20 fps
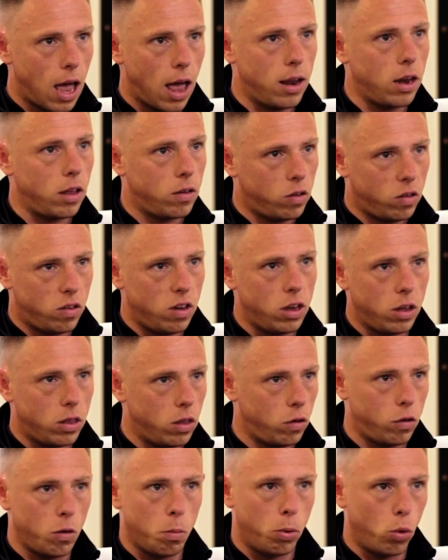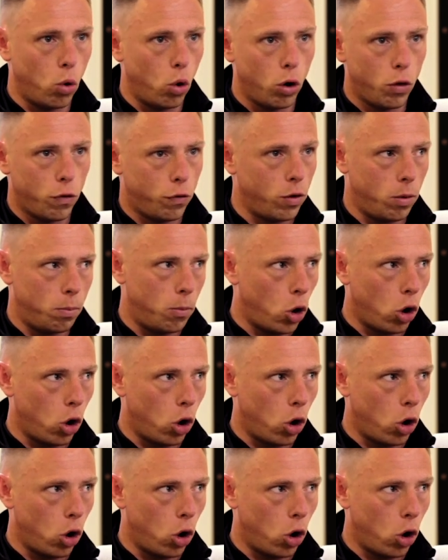and seek the support from